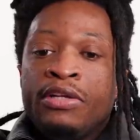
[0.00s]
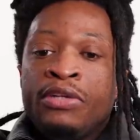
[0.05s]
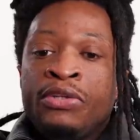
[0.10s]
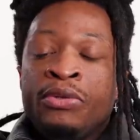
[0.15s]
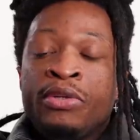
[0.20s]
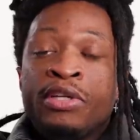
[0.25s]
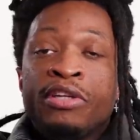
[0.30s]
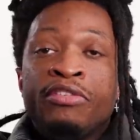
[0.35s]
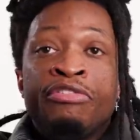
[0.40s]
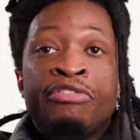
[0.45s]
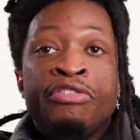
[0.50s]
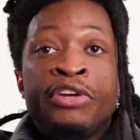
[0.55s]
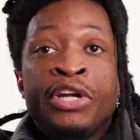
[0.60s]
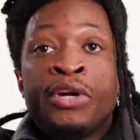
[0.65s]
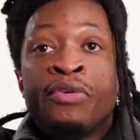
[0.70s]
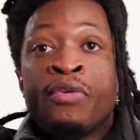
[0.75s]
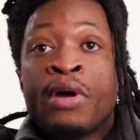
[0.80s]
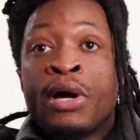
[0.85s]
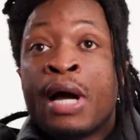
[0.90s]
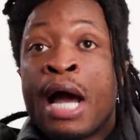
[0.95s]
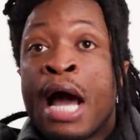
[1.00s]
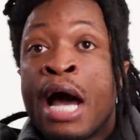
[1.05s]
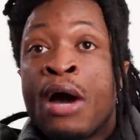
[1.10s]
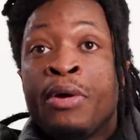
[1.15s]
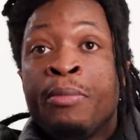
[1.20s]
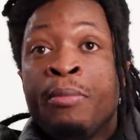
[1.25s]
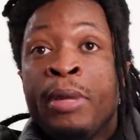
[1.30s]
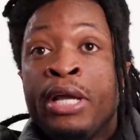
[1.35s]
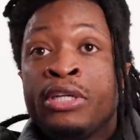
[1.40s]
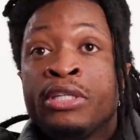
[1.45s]
you can figure out how
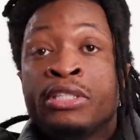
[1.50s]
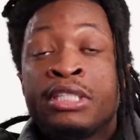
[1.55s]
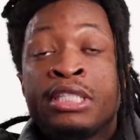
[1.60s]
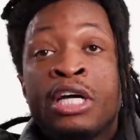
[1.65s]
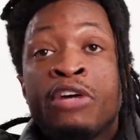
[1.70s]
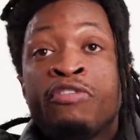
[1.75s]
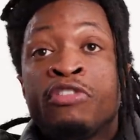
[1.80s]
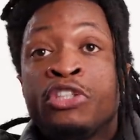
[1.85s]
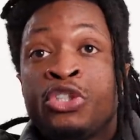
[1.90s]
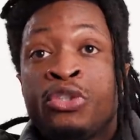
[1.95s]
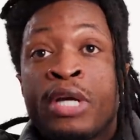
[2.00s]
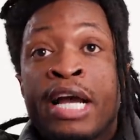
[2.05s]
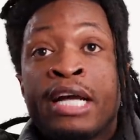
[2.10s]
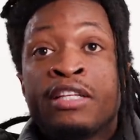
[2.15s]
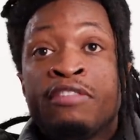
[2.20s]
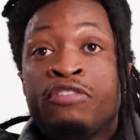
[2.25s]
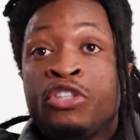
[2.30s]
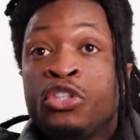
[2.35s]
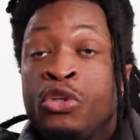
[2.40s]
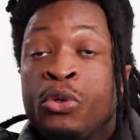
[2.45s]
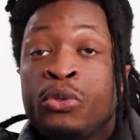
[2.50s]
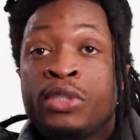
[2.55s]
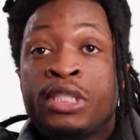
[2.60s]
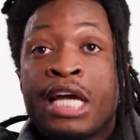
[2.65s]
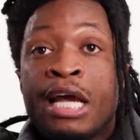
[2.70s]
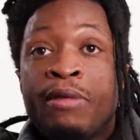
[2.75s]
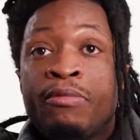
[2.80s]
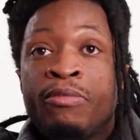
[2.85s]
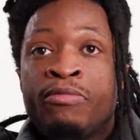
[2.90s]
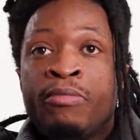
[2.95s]
to make yourself attractive to those
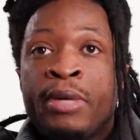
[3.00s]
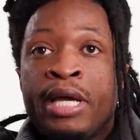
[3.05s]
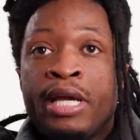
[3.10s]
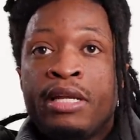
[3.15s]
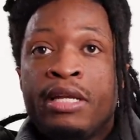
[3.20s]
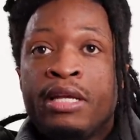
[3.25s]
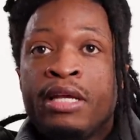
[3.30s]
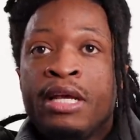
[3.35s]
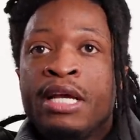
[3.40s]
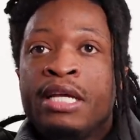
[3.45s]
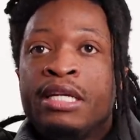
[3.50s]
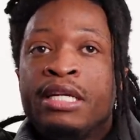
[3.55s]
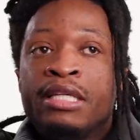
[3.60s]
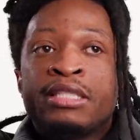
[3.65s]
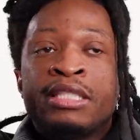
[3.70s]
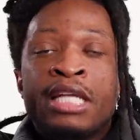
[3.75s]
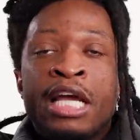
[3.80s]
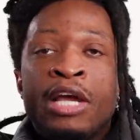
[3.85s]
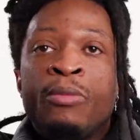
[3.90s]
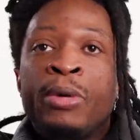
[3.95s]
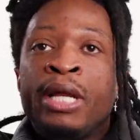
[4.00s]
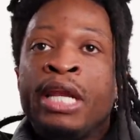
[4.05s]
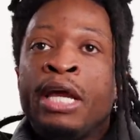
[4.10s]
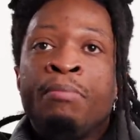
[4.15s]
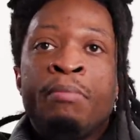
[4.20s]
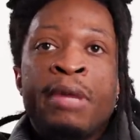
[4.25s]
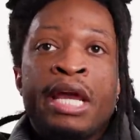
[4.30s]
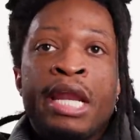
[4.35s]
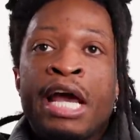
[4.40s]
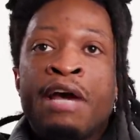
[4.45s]
type of men. The same way
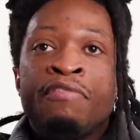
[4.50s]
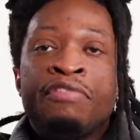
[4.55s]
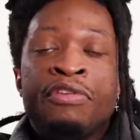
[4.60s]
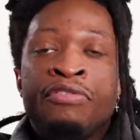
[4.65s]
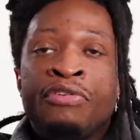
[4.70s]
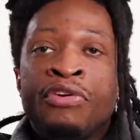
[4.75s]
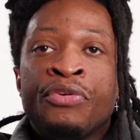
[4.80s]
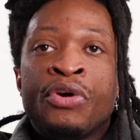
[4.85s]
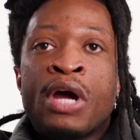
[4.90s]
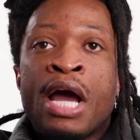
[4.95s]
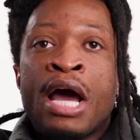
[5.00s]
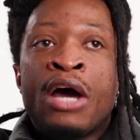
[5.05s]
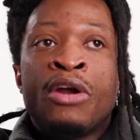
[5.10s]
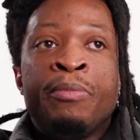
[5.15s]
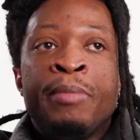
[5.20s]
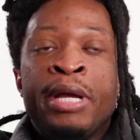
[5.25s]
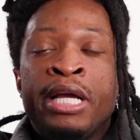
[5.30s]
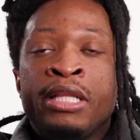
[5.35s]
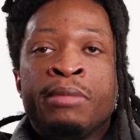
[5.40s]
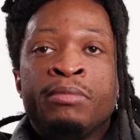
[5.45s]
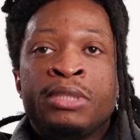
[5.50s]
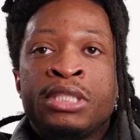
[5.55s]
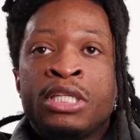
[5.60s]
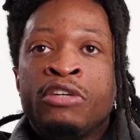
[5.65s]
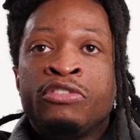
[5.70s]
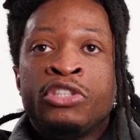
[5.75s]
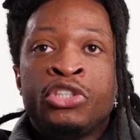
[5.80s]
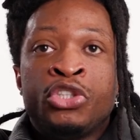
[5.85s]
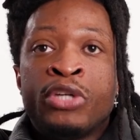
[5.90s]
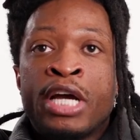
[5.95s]
that men have to figure out how to make
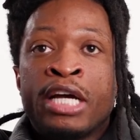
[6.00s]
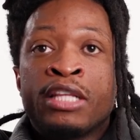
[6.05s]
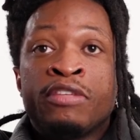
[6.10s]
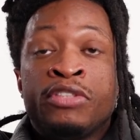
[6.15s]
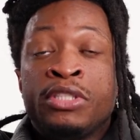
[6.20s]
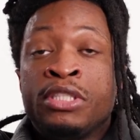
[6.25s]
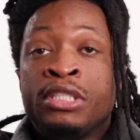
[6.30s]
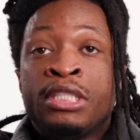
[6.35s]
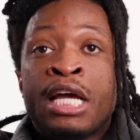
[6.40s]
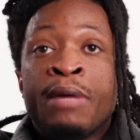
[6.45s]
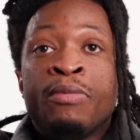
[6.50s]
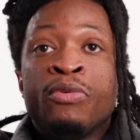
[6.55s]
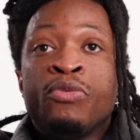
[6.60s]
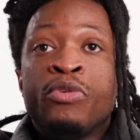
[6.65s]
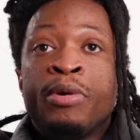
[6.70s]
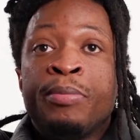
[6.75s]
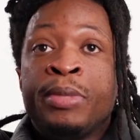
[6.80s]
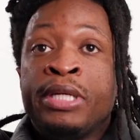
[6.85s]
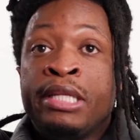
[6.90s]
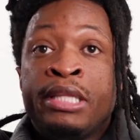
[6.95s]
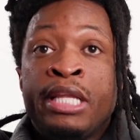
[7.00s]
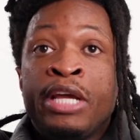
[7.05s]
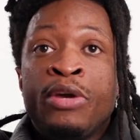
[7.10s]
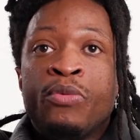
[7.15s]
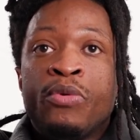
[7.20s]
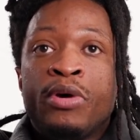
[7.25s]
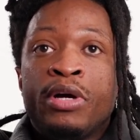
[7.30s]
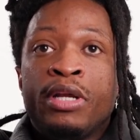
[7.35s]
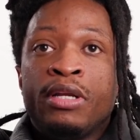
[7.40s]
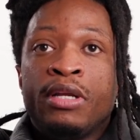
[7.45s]
themselves attractive to the type of women that they
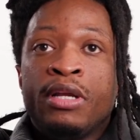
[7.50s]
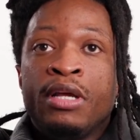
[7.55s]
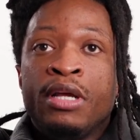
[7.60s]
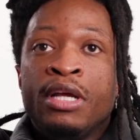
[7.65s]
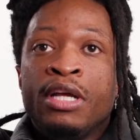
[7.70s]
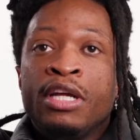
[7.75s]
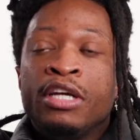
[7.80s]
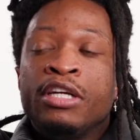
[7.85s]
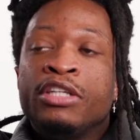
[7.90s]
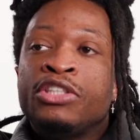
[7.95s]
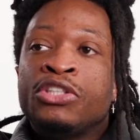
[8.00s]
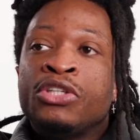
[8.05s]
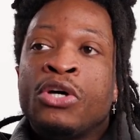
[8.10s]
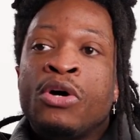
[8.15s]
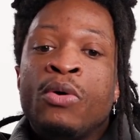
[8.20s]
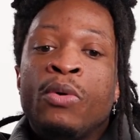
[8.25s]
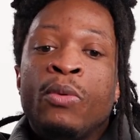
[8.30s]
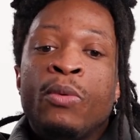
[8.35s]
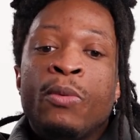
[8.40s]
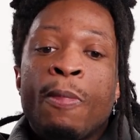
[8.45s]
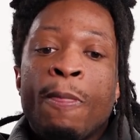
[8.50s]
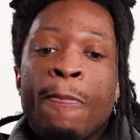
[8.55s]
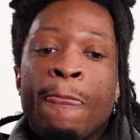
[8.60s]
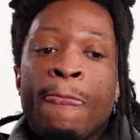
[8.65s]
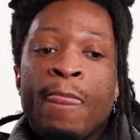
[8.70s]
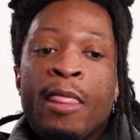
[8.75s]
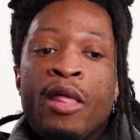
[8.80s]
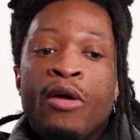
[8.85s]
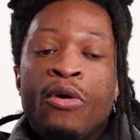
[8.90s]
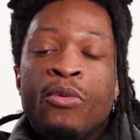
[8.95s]
want. So
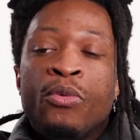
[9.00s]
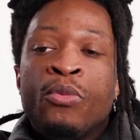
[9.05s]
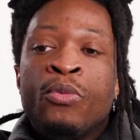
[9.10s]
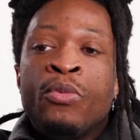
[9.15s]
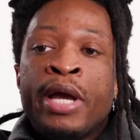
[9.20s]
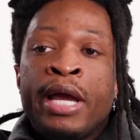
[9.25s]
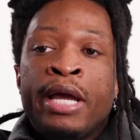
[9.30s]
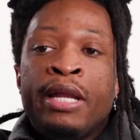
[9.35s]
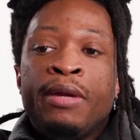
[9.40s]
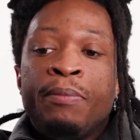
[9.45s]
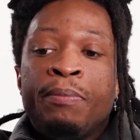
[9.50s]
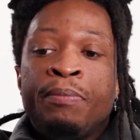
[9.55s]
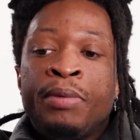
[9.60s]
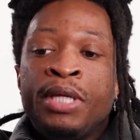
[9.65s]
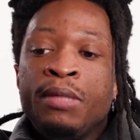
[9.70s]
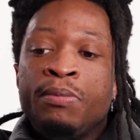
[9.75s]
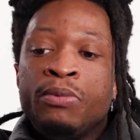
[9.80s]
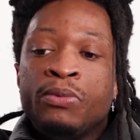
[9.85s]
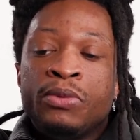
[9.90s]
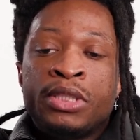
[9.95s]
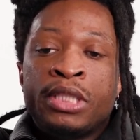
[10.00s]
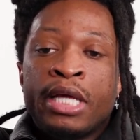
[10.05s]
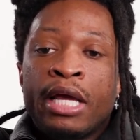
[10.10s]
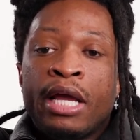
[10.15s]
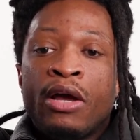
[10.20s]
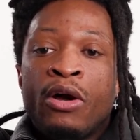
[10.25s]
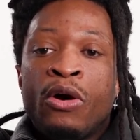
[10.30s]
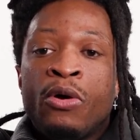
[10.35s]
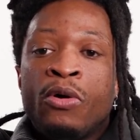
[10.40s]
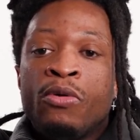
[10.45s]
when people
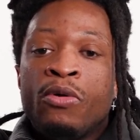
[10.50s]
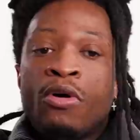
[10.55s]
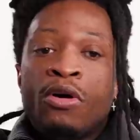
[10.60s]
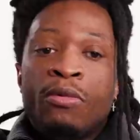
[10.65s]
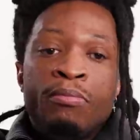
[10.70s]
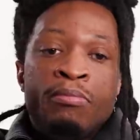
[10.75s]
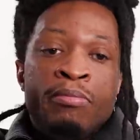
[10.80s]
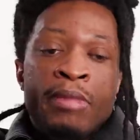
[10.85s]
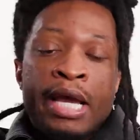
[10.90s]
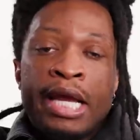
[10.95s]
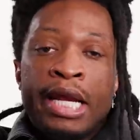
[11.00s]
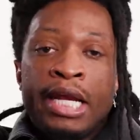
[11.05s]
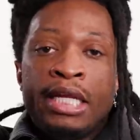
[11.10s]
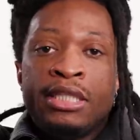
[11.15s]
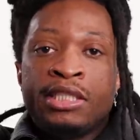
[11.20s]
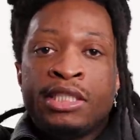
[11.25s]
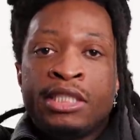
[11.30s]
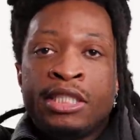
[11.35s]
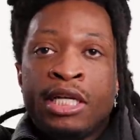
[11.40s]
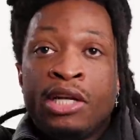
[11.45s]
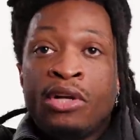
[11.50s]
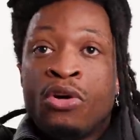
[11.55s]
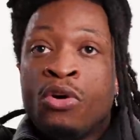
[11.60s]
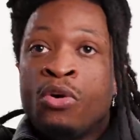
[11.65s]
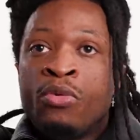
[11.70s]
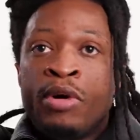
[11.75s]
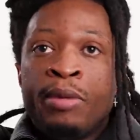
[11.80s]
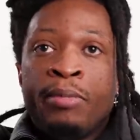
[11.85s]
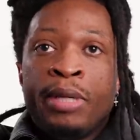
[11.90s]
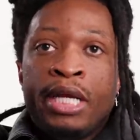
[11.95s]
say, oh, man ain't shit
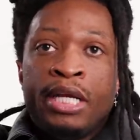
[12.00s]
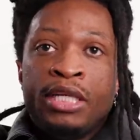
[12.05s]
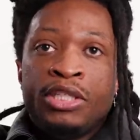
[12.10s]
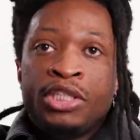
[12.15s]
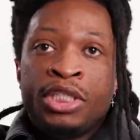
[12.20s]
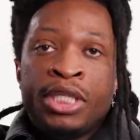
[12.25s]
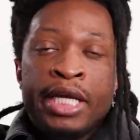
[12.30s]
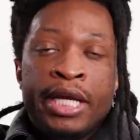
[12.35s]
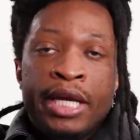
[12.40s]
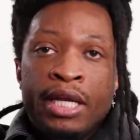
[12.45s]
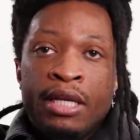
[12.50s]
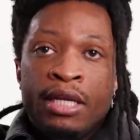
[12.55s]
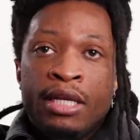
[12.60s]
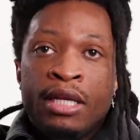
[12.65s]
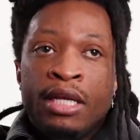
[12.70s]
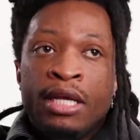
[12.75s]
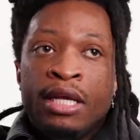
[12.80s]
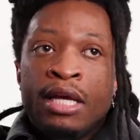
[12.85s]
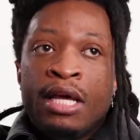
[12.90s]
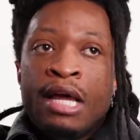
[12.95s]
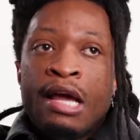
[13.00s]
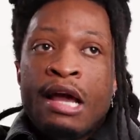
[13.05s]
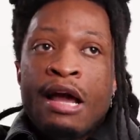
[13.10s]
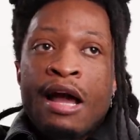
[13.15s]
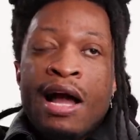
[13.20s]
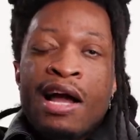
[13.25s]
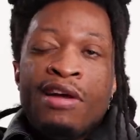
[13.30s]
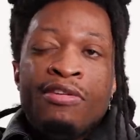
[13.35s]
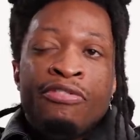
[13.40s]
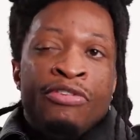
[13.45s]
or women ain't shit,
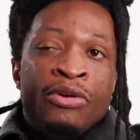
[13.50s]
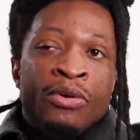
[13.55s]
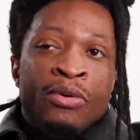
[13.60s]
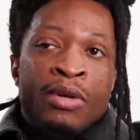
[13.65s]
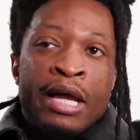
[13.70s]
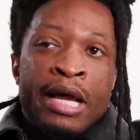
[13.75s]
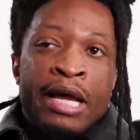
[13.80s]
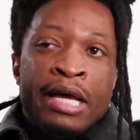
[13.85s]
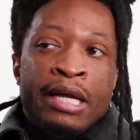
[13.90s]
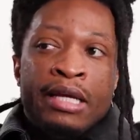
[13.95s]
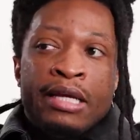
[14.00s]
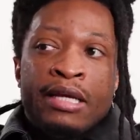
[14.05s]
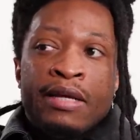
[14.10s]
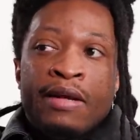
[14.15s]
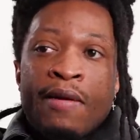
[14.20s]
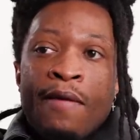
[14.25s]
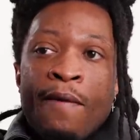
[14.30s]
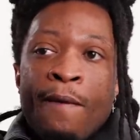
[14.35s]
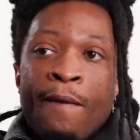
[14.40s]
I feel like,